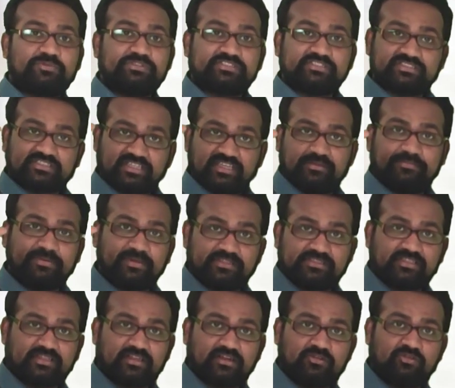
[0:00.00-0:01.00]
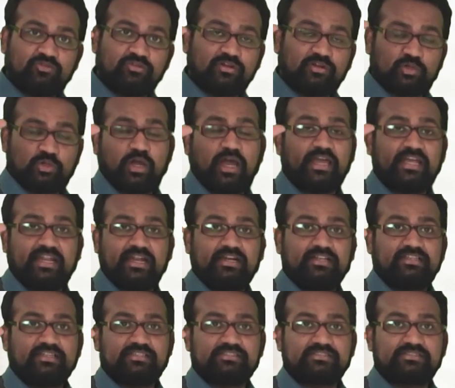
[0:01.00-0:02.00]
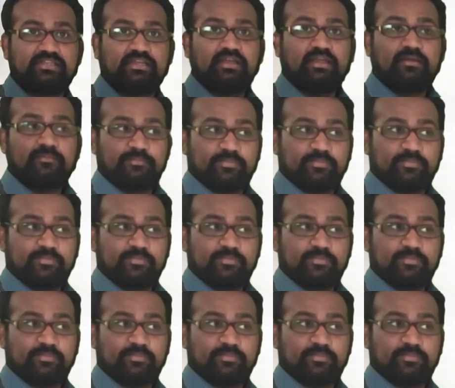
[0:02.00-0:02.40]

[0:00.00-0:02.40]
which is key feature. You need to highlight this.